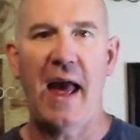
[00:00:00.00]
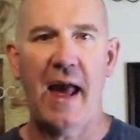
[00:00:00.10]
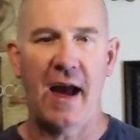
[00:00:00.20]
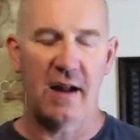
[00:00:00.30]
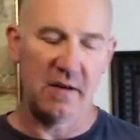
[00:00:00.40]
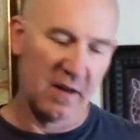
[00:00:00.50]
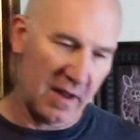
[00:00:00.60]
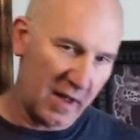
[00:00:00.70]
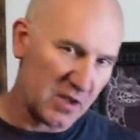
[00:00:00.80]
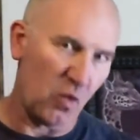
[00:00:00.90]
and
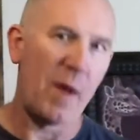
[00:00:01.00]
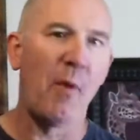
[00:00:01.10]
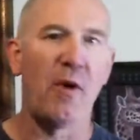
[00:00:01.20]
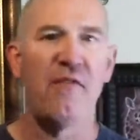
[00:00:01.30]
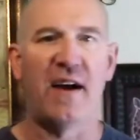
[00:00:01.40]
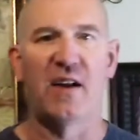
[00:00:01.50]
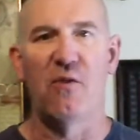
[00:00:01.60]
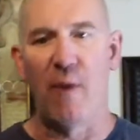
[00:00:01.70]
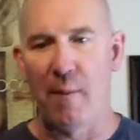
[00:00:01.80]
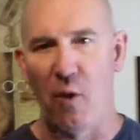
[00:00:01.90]
it's way more
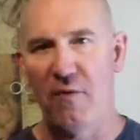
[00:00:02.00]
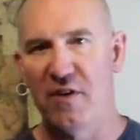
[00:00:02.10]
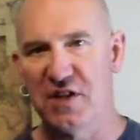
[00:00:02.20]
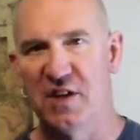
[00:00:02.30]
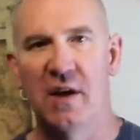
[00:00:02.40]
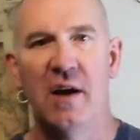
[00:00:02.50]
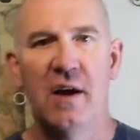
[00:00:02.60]
effective, way more efficient.